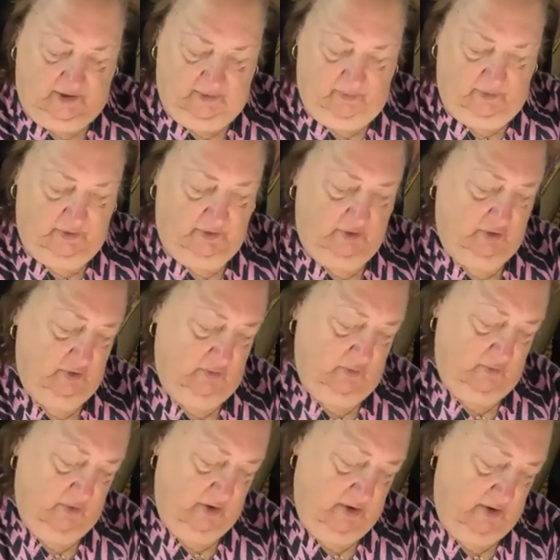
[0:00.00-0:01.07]
if I were to
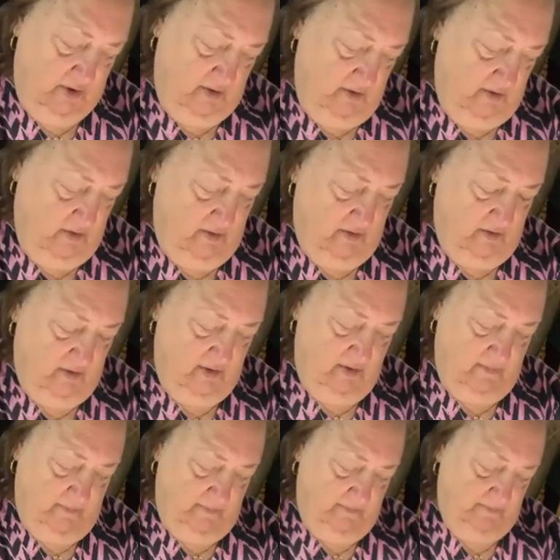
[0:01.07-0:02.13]
do one?
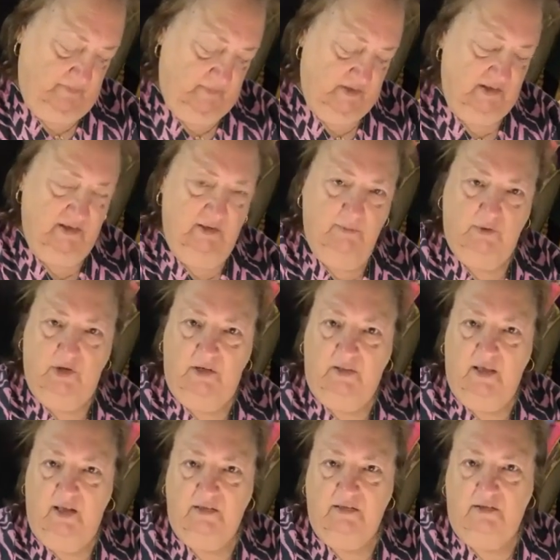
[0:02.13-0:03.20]
Seems
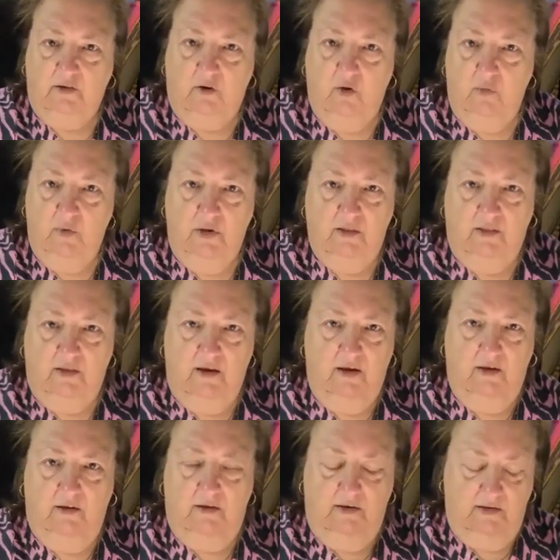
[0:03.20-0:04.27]
like that's the going
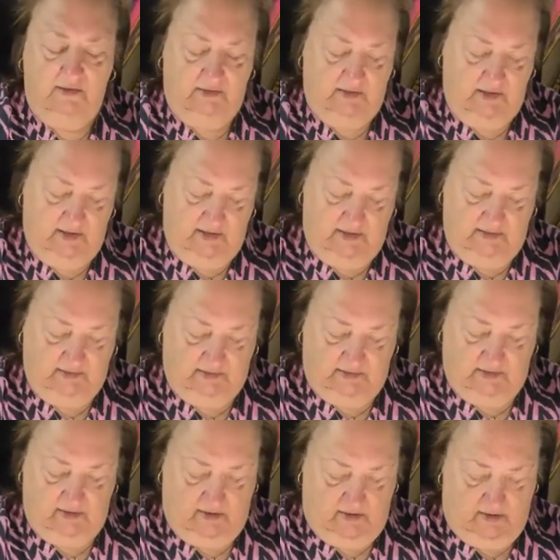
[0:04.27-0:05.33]
thing these
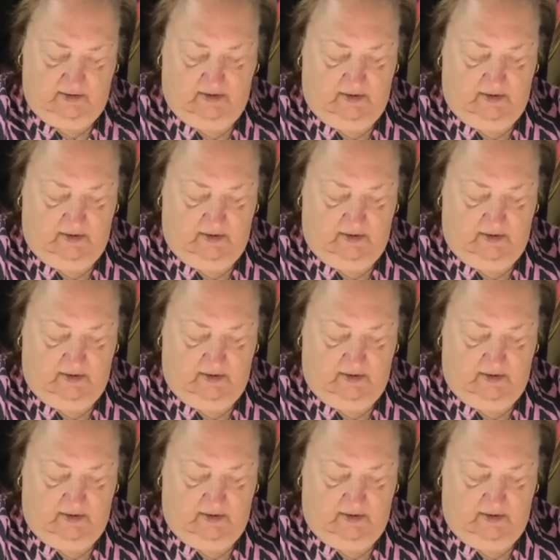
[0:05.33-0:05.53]
days.